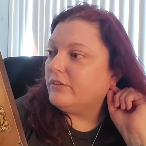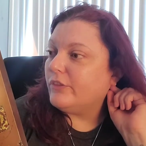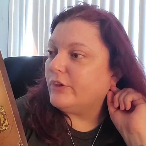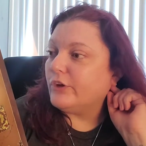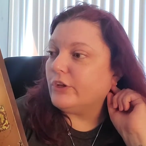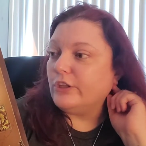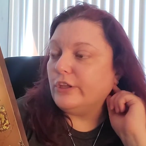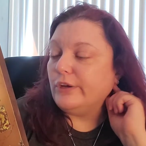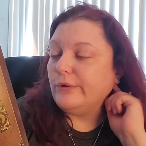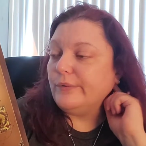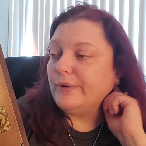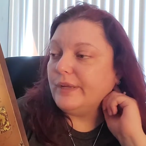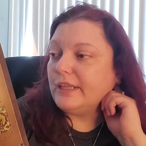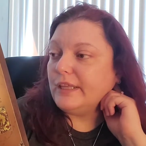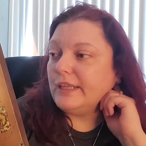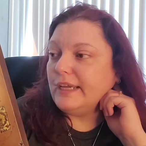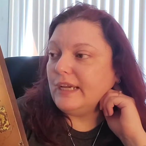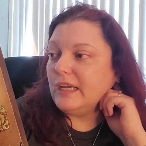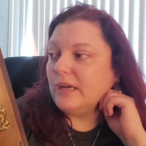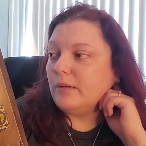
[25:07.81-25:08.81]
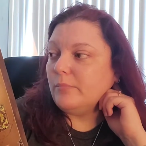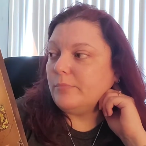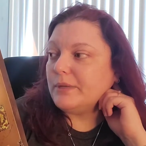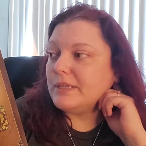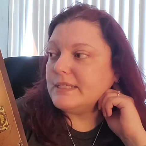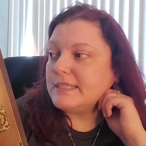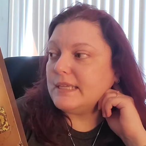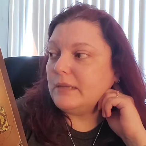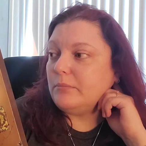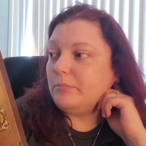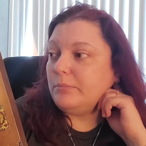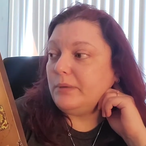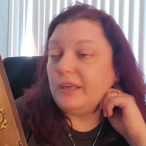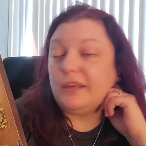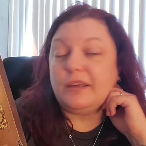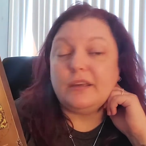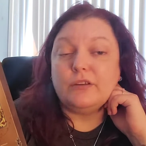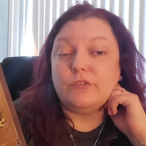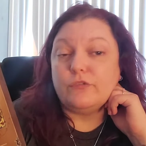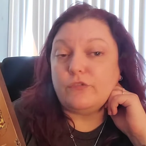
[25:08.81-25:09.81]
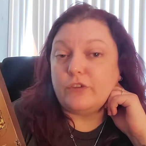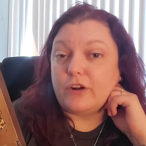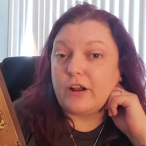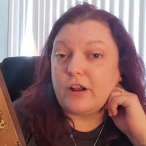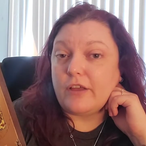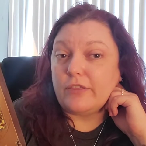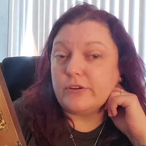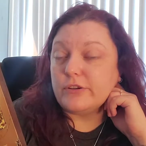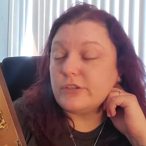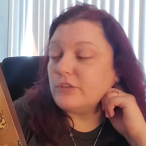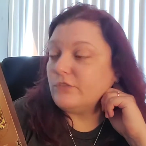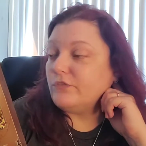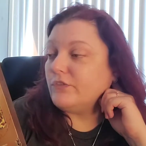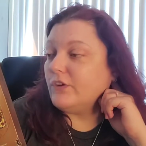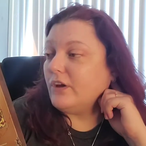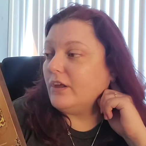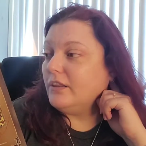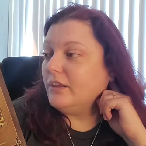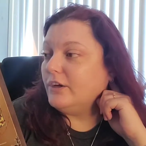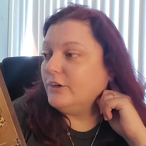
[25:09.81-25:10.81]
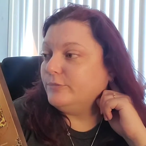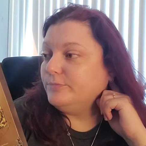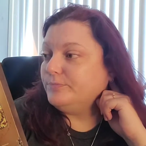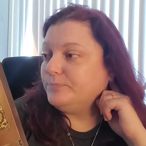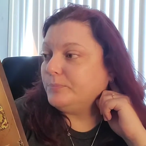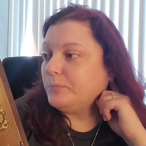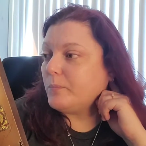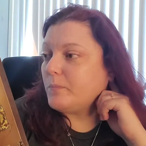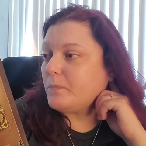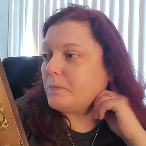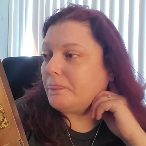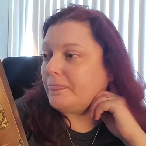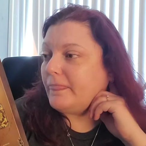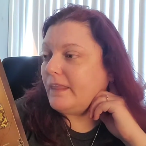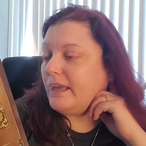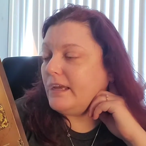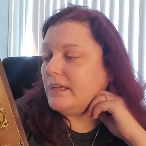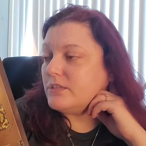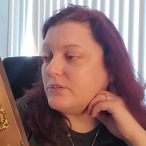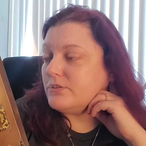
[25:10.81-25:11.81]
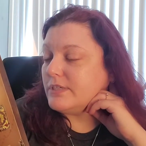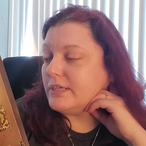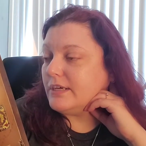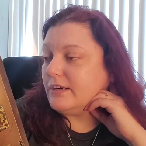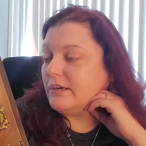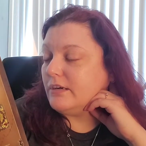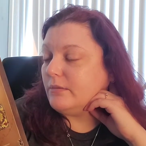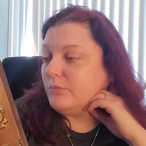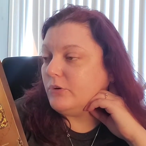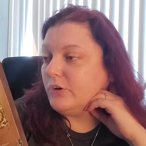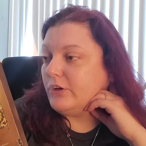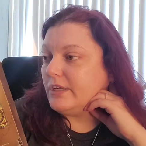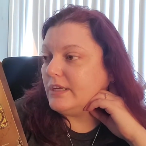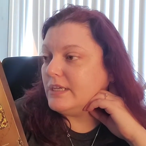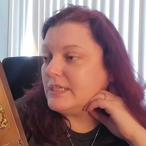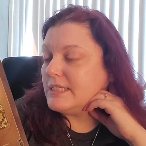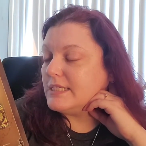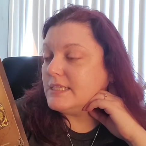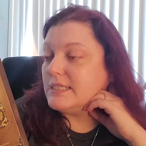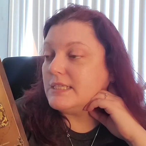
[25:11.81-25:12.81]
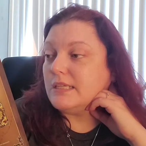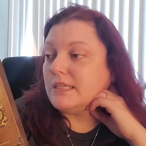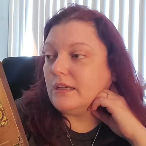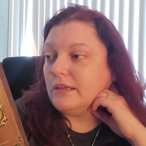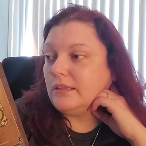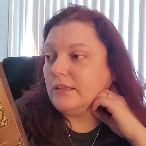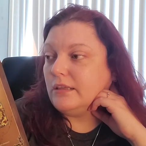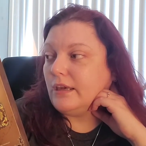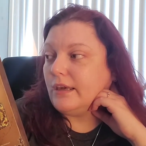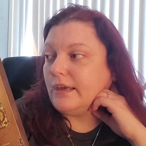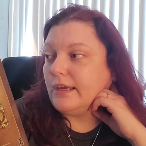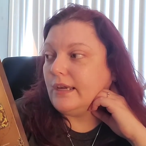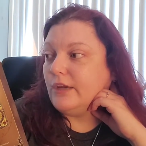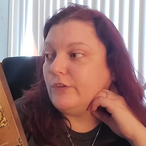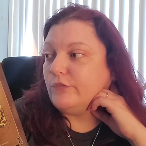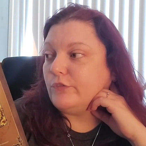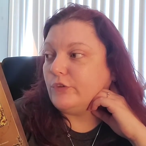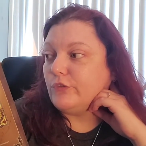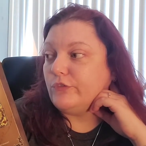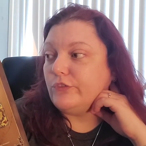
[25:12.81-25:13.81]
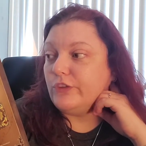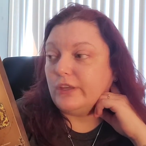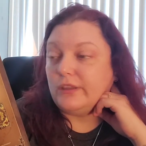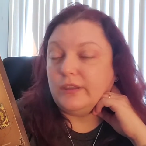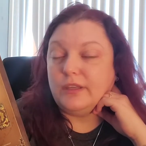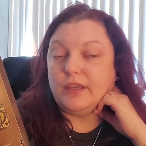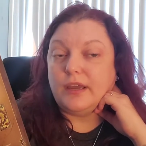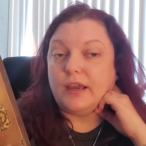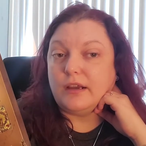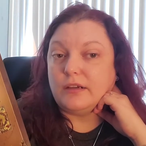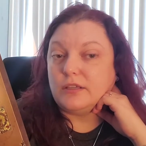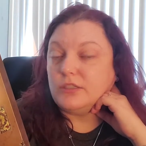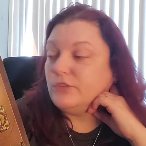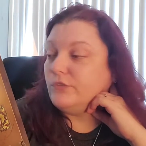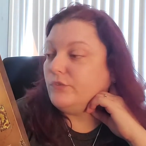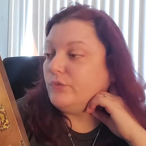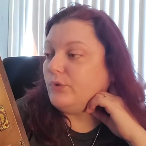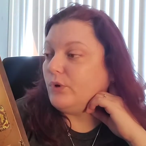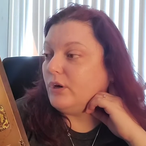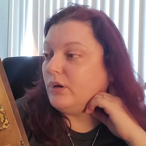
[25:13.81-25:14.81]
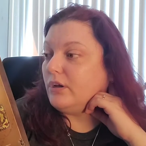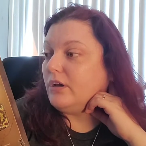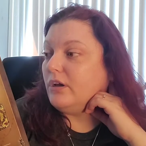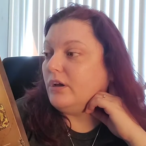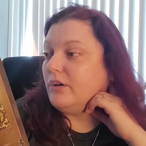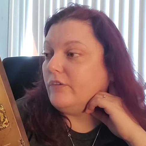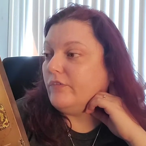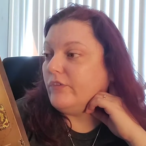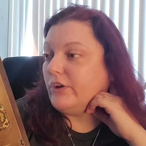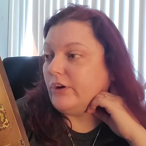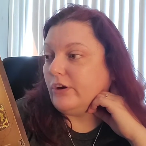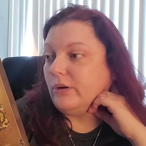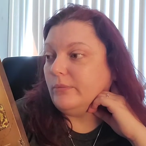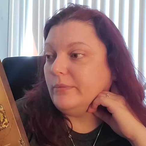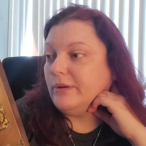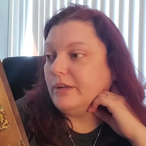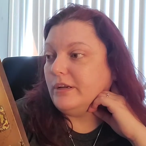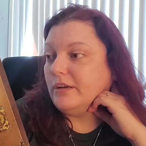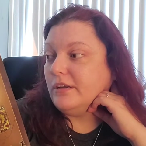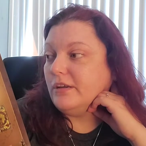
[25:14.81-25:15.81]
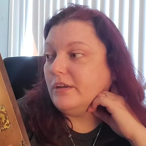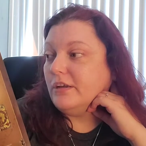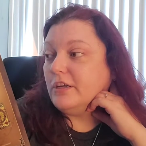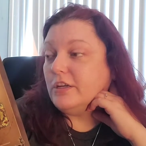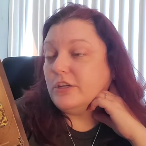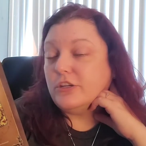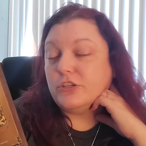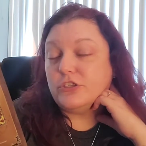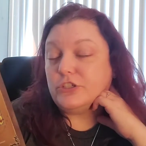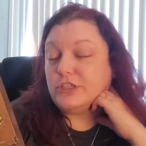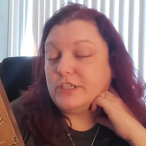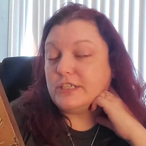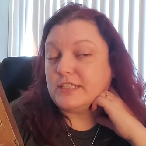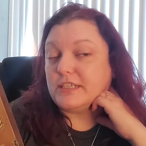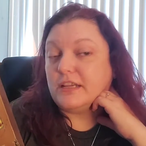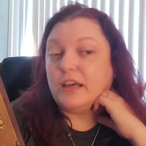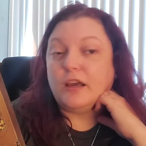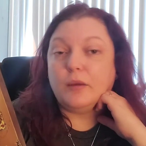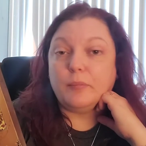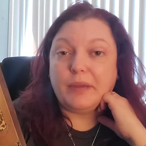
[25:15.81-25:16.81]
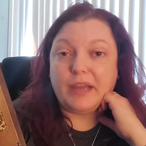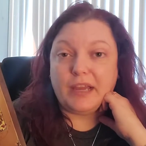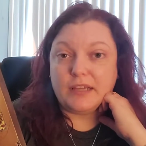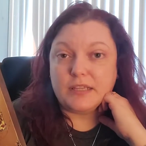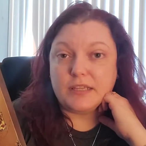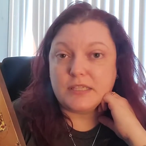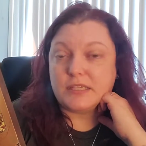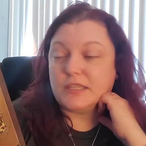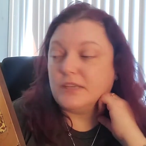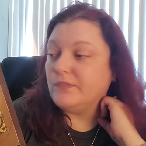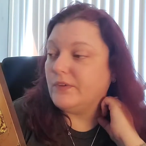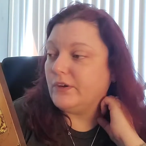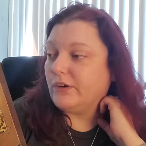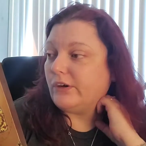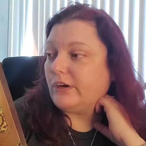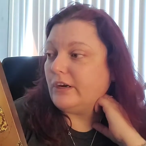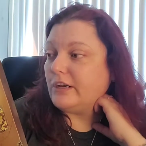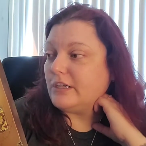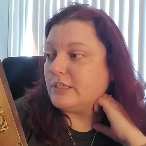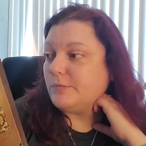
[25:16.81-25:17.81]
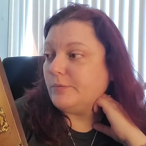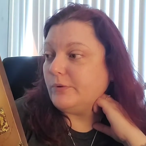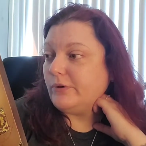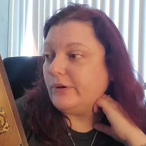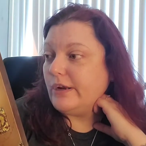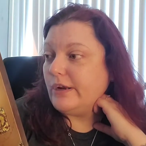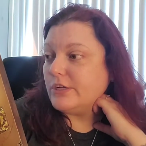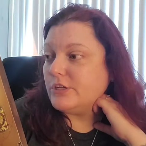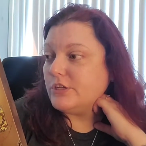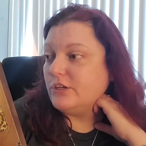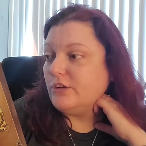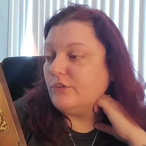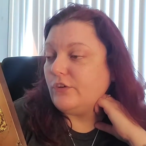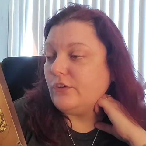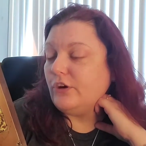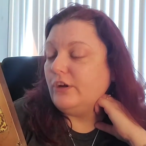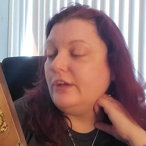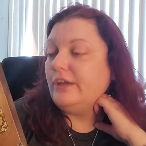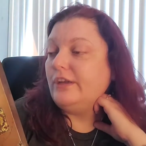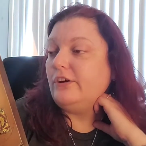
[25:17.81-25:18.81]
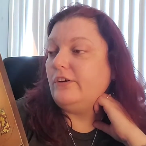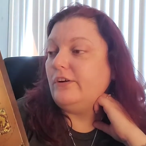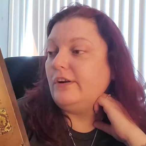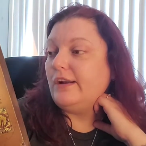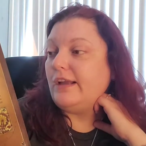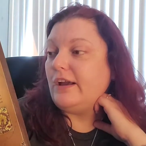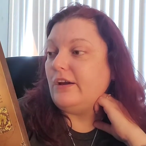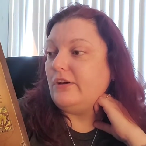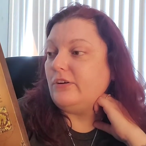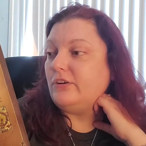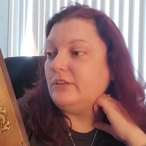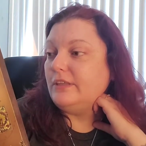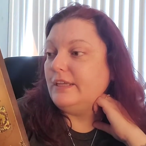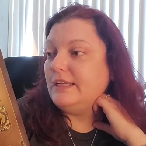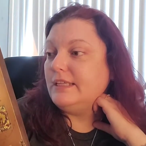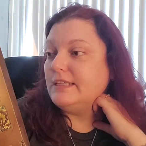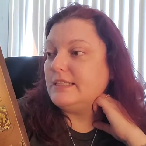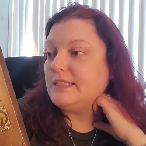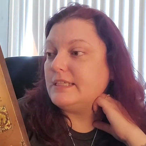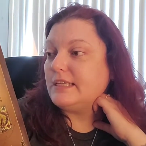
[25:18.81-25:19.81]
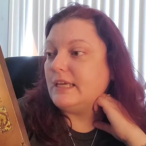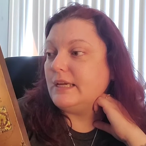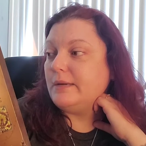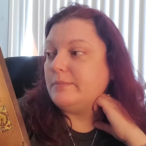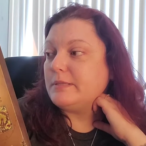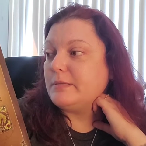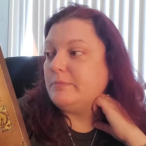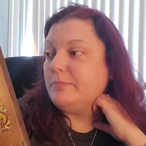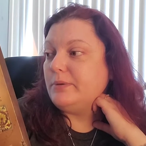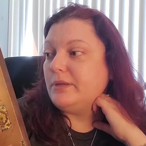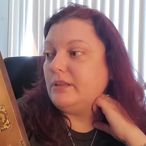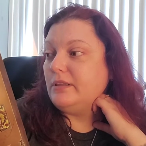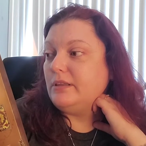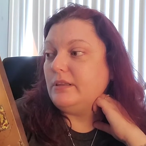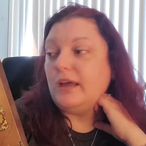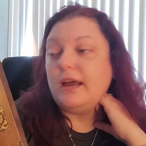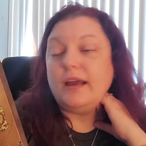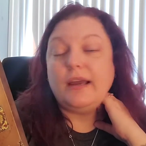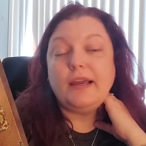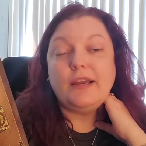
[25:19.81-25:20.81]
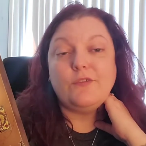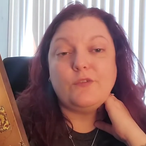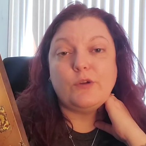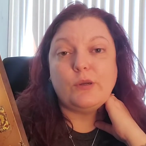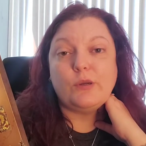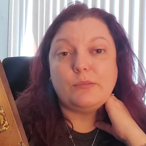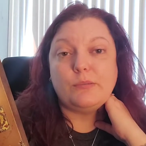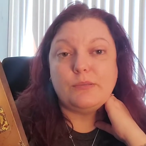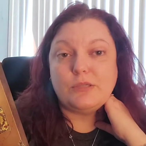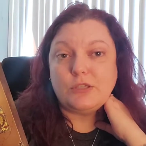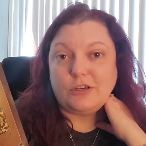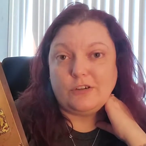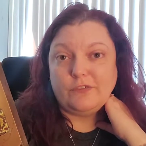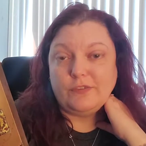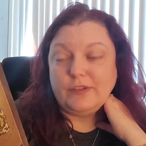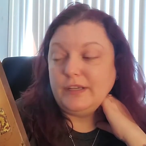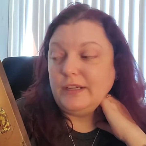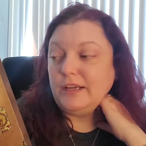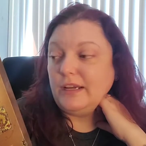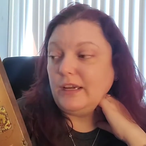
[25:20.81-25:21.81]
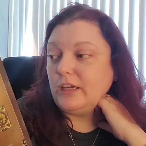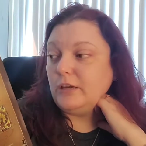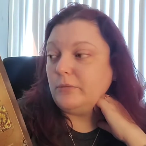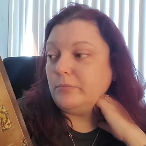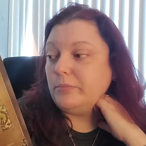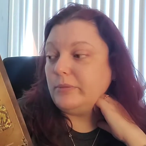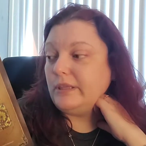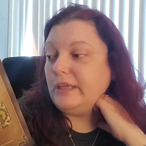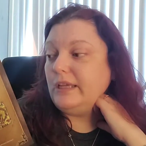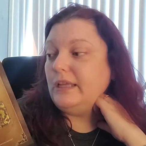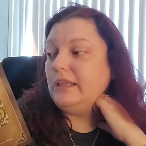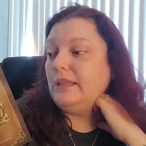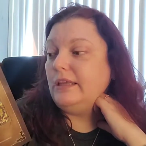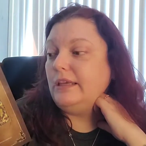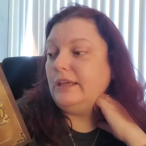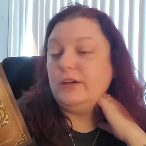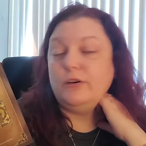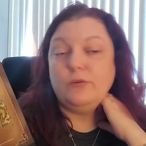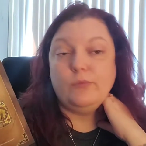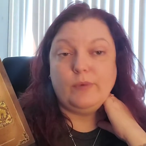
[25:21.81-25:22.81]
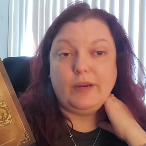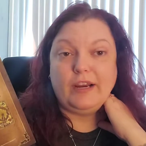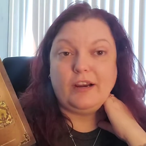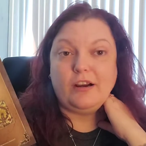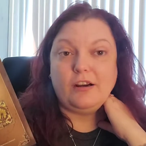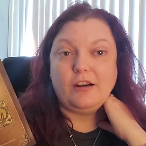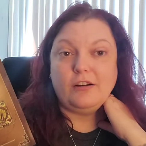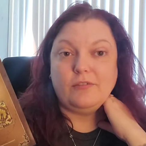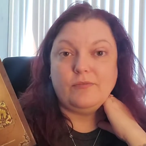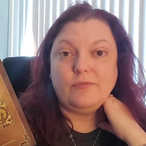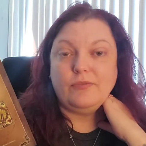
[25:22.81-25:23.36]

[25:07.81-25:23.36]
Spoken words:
The glowing lamp is a beacon for others to follow. Esoteric markings inside the cave reflect the active work of the hermit. She is not passive in her exploration of her inner and outer landscapes, but alive, observant, and completely aware.